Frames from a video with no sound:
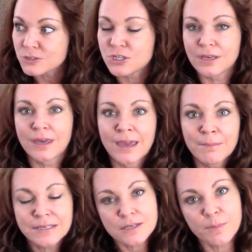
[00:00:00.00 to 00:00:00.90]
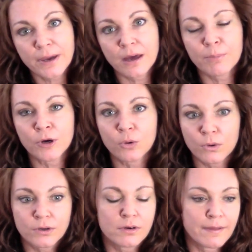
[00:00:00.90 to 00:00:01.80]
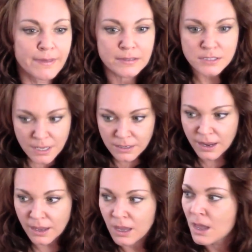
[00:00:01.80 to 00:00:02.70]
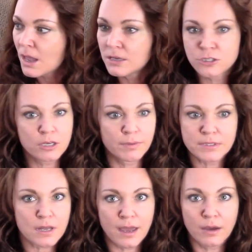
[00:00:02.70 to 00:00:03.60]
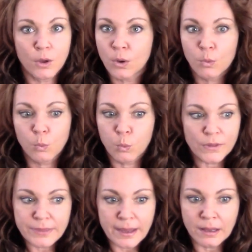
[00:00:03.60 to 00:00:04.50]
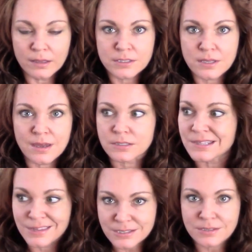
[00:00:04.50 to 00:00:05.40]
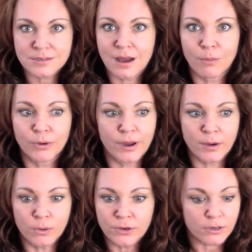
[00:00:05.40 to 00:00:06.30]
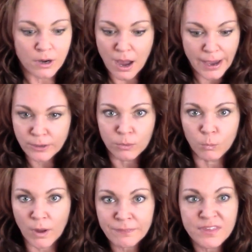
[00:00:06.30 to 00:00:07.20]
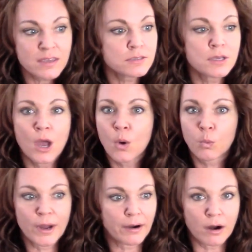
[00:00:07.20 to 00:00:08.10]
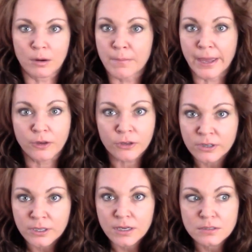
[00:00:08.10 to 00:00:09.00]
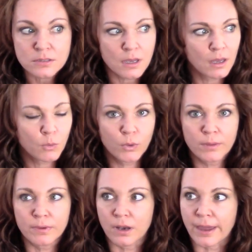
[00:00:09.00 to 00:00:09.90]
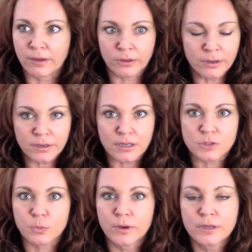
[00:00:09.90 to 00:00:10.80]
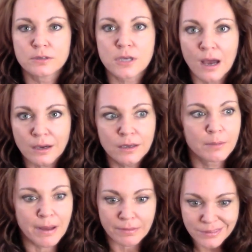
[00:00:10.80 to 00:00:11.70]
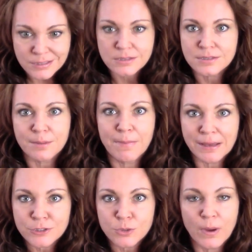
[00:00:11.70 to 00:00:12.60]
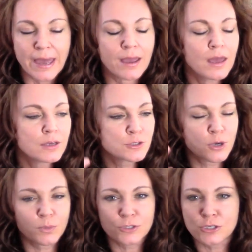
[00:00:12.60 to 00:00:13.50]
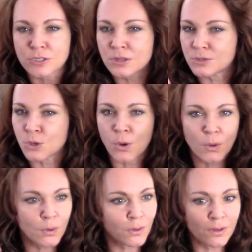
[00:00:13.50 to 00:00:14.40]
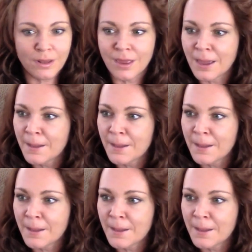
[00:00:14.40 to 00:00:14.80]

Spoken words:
She came in to pick up her order on that Sunday and she was like, what the hell is this? This is not what I ordered. I don't want this. Where are my cookies? We were like, cookies? What are you talking about? This is a melt-away. So it was just this whole,